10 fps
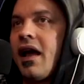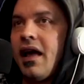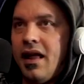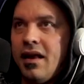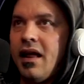Like,
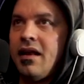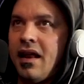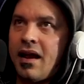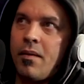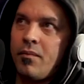and and,
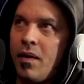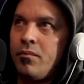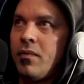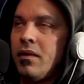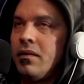and I'm,
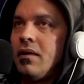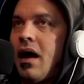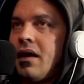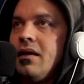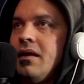I'm
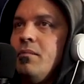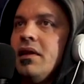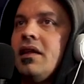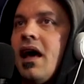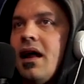i can
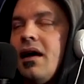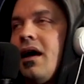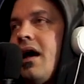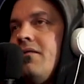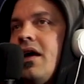admit that
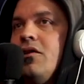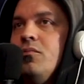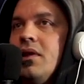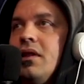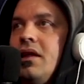I, I, have that
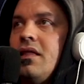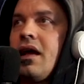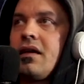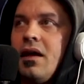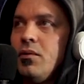humility.
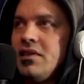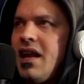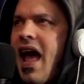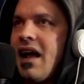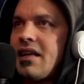Like, it was
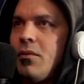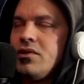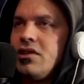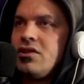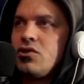an act. I
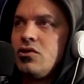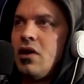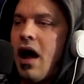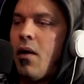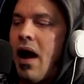was just
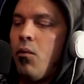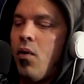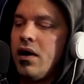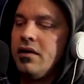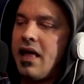I, I
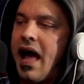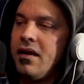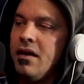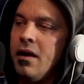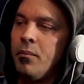wanted that
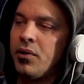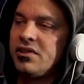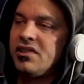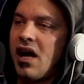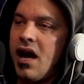
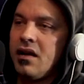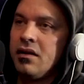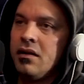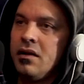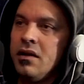
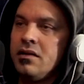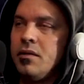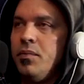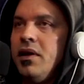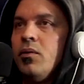persona to
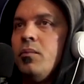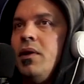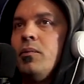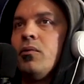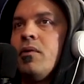be what people